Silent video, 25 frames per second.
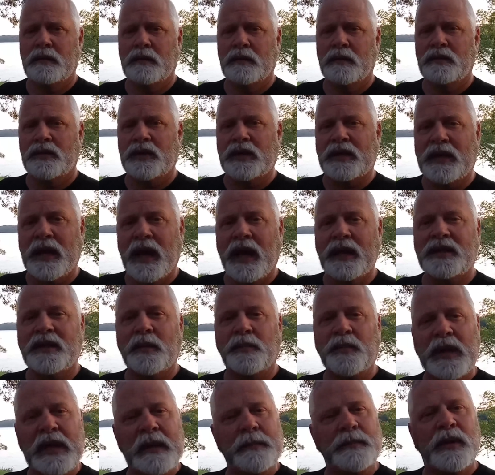that got the
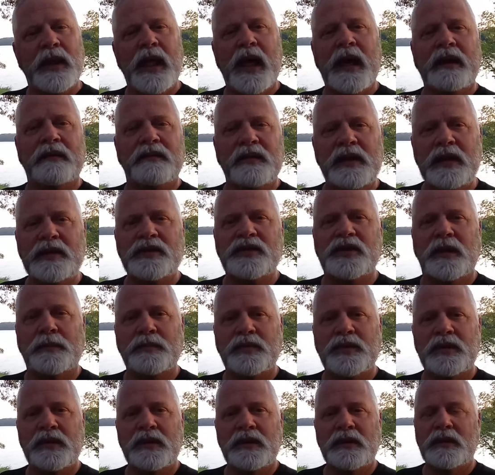people out of
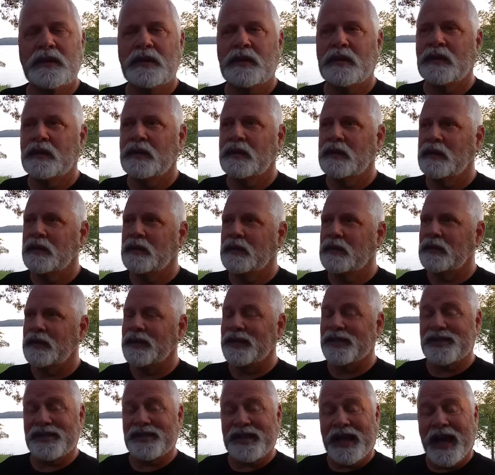Egypt.
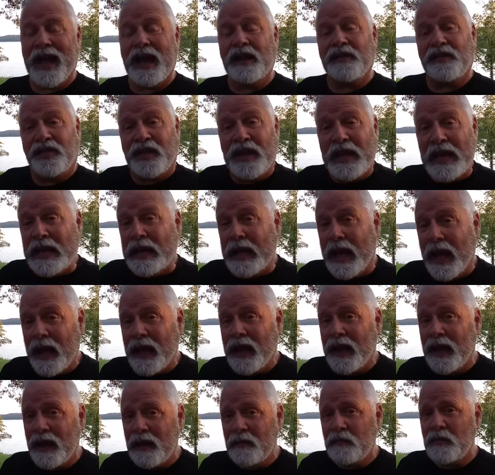Is that the
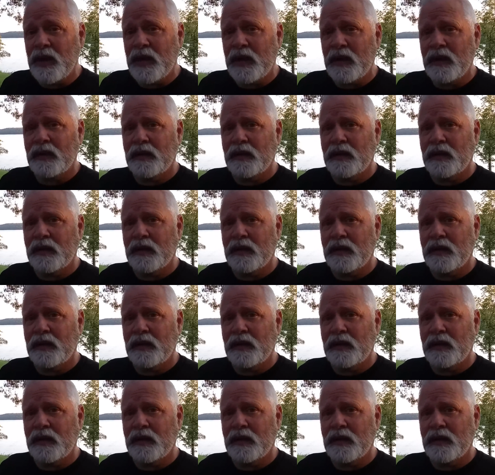name